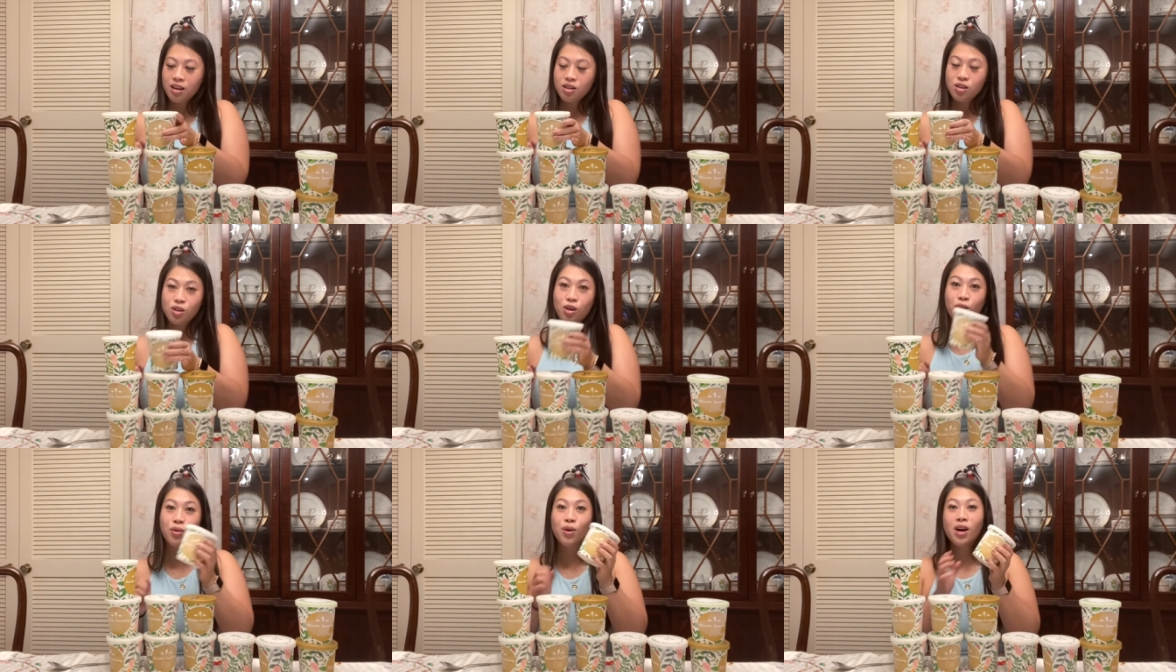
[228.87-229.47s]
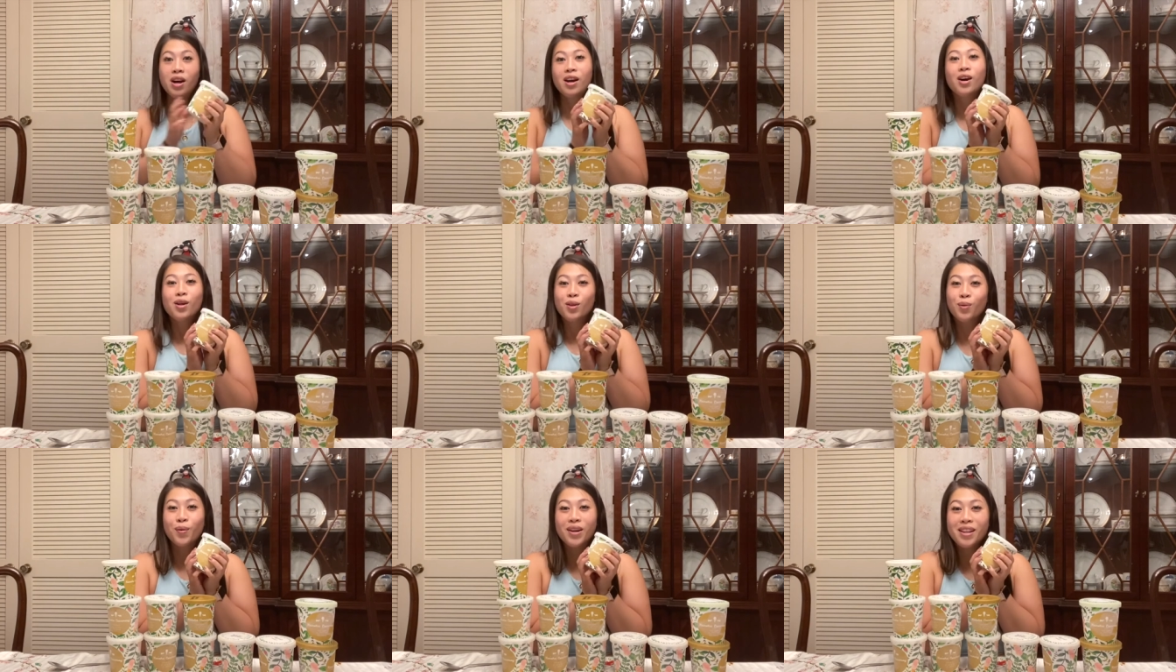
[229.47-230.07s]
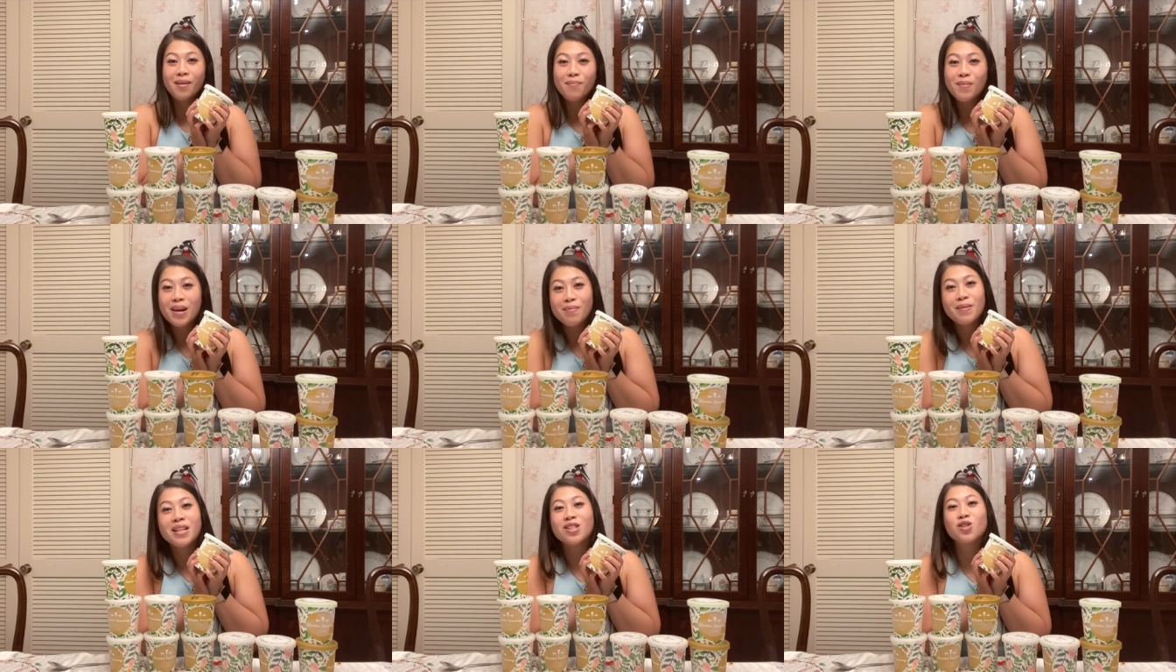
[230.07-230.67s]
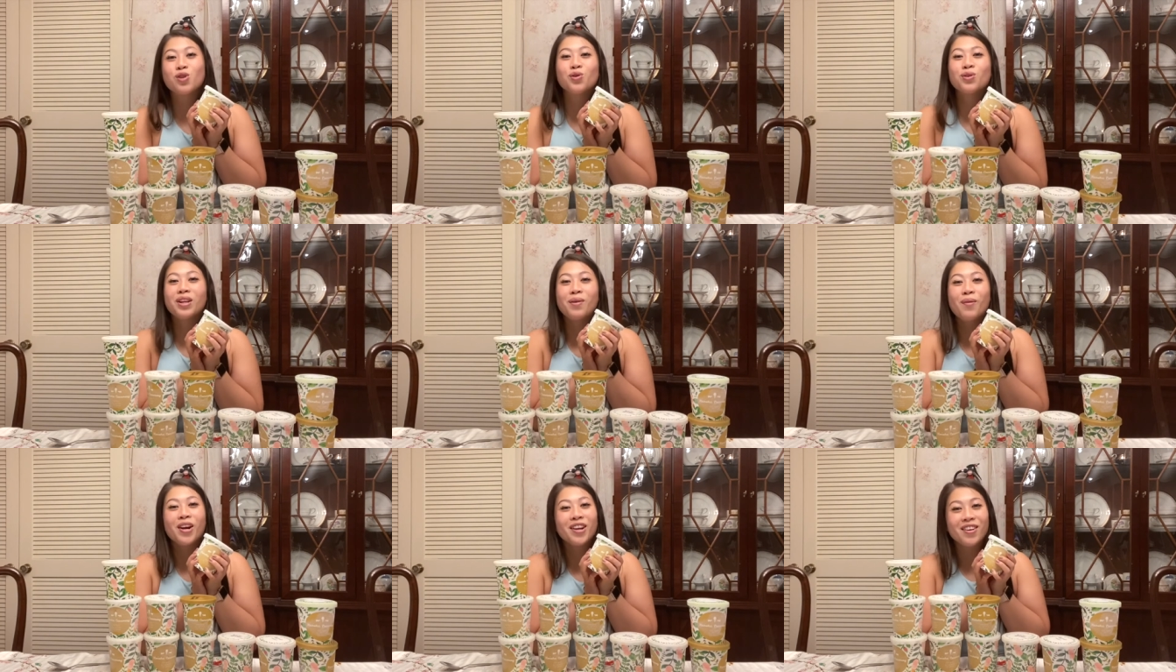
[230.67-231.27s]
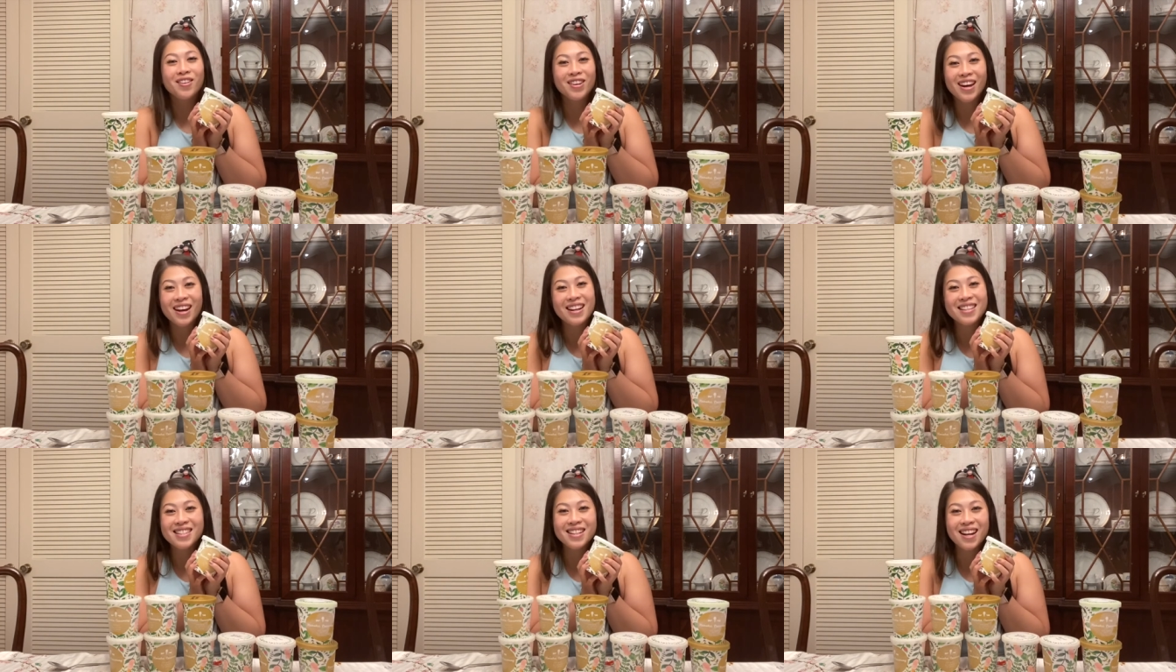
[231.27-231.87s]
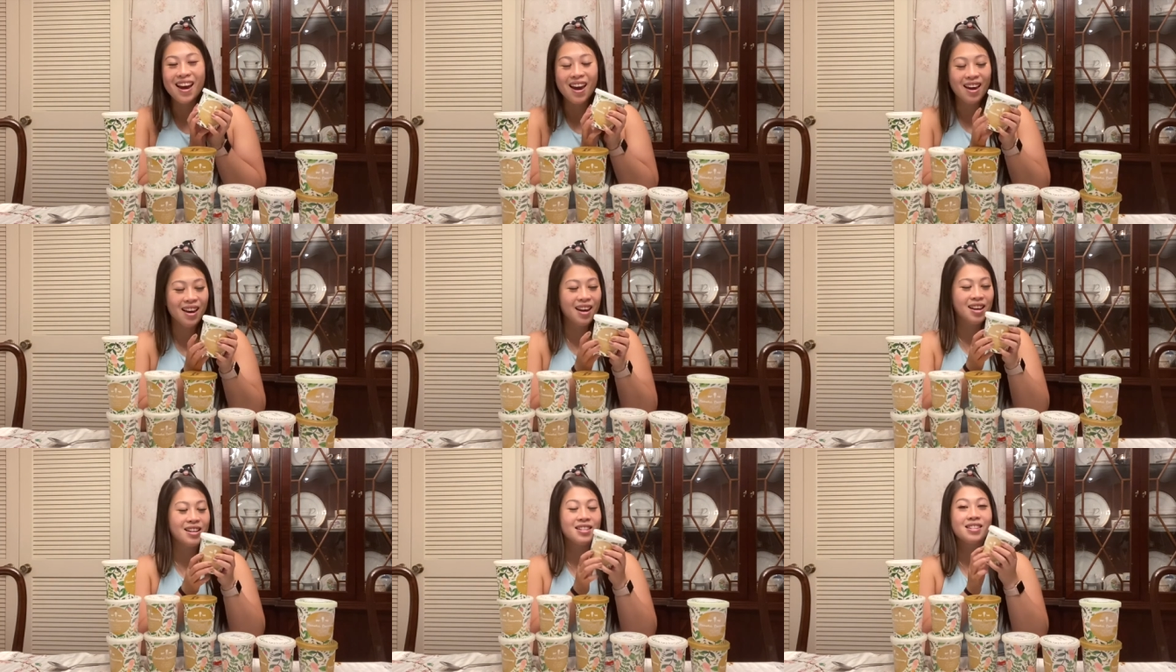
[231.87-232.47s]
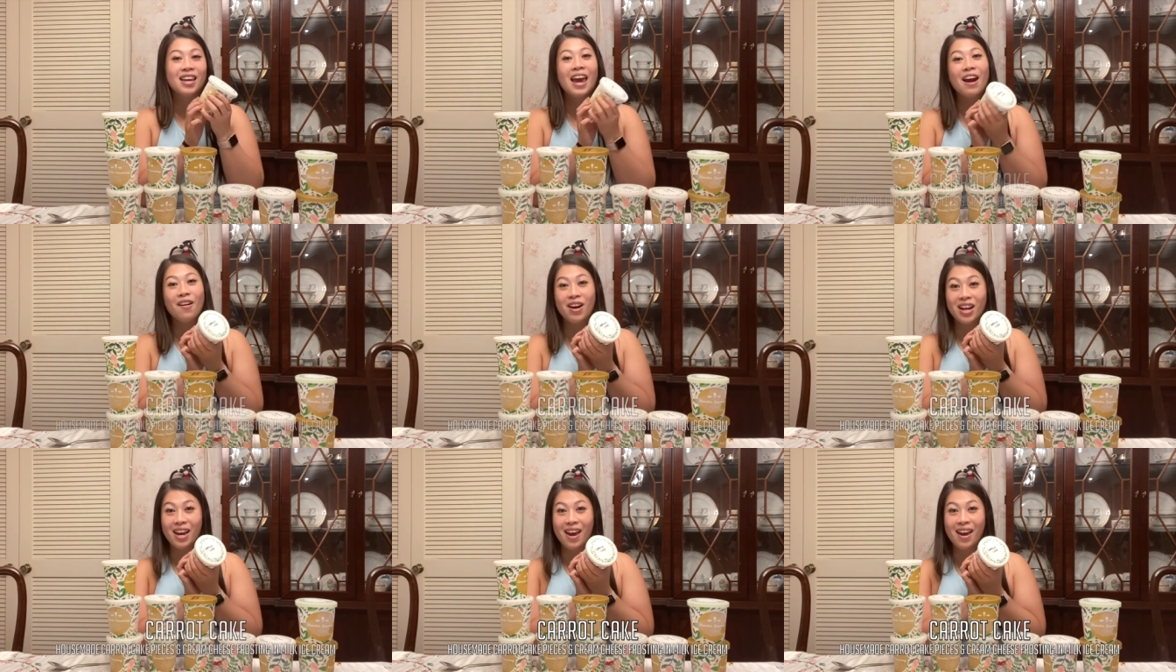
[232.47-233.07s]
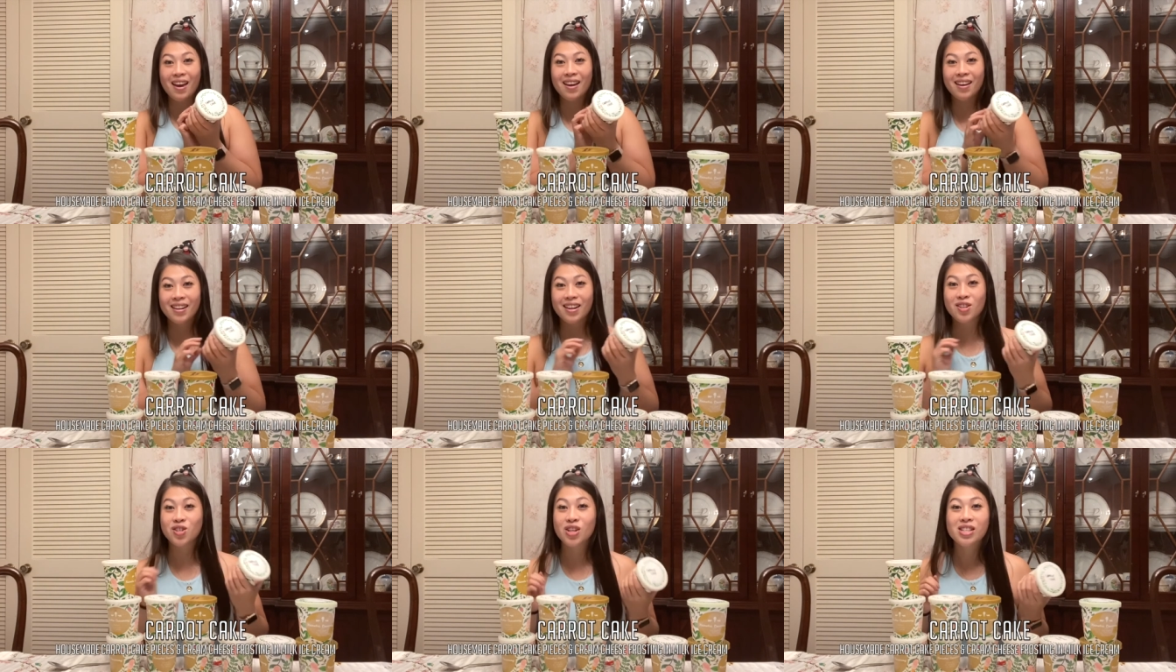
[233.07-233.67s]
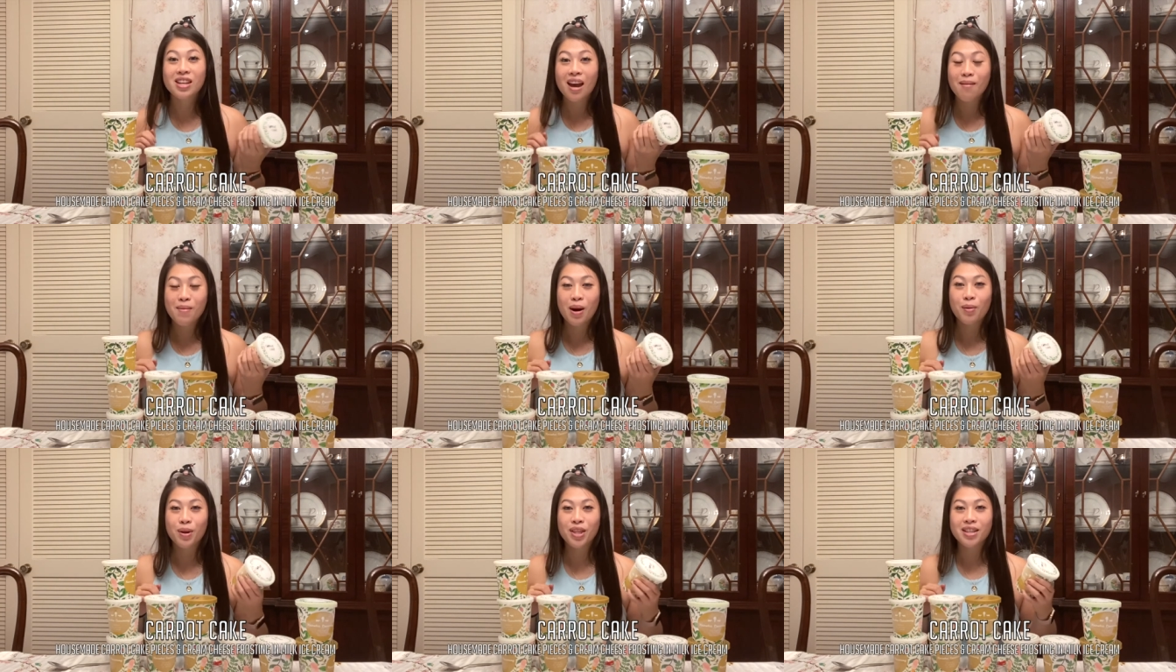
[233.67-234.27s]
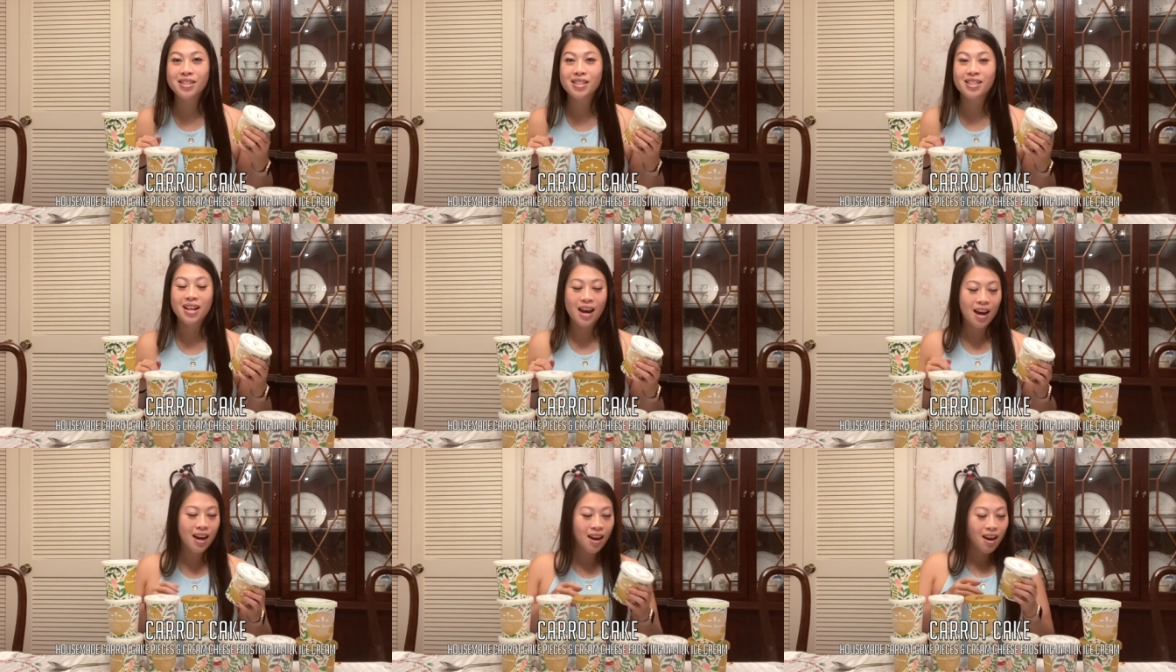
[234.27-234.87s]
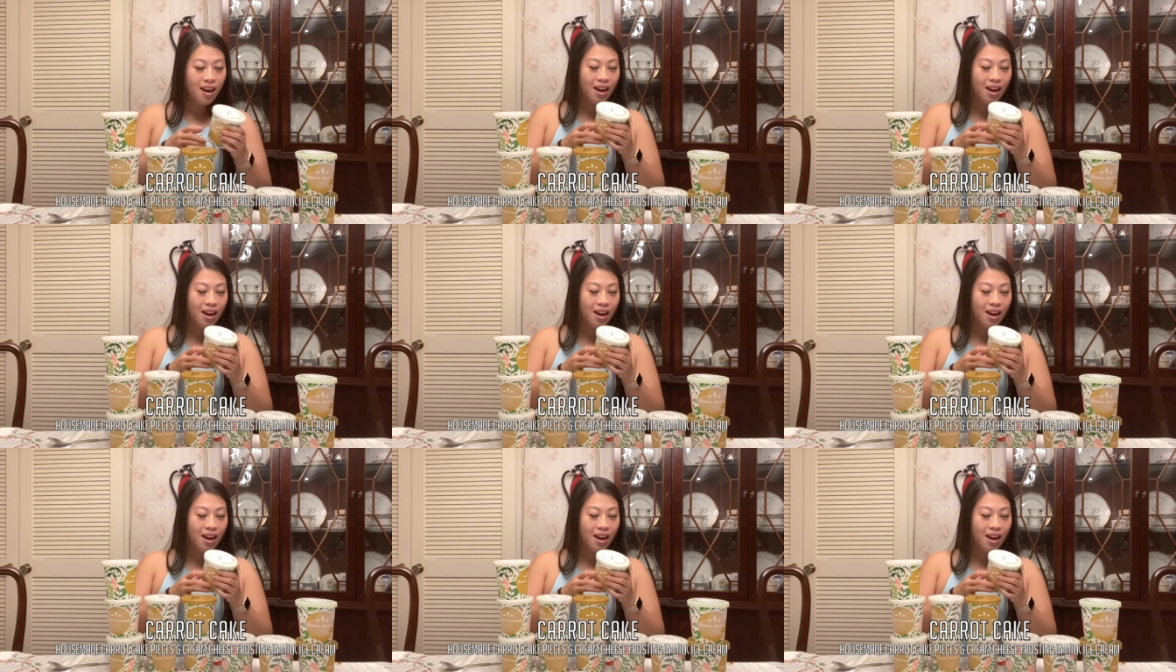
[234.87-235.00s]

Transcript: so the one that made me truly want to go get it today is carrot cake. They just came out with it today